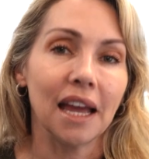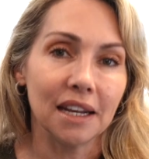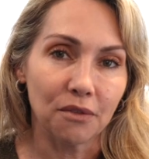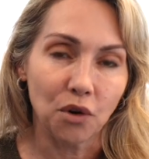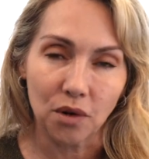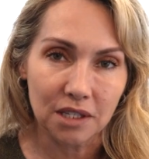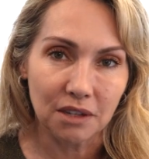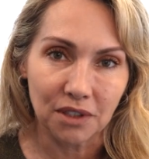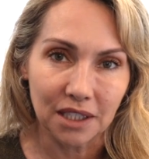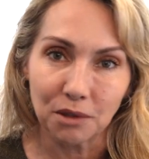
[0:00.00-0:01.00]
and of course
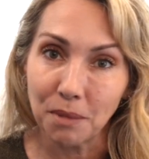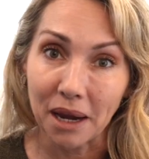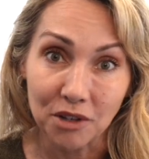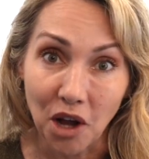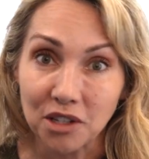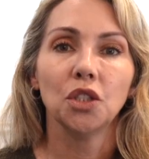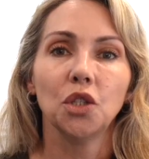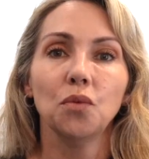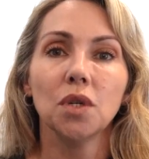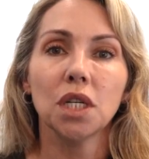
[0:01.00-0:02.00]
if cleared by your doctor.
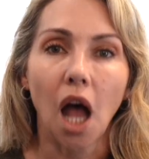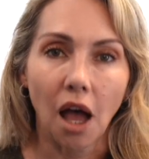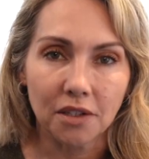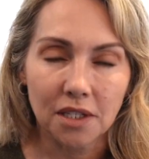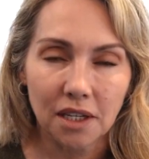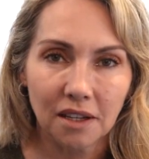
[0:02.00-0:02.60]
Do not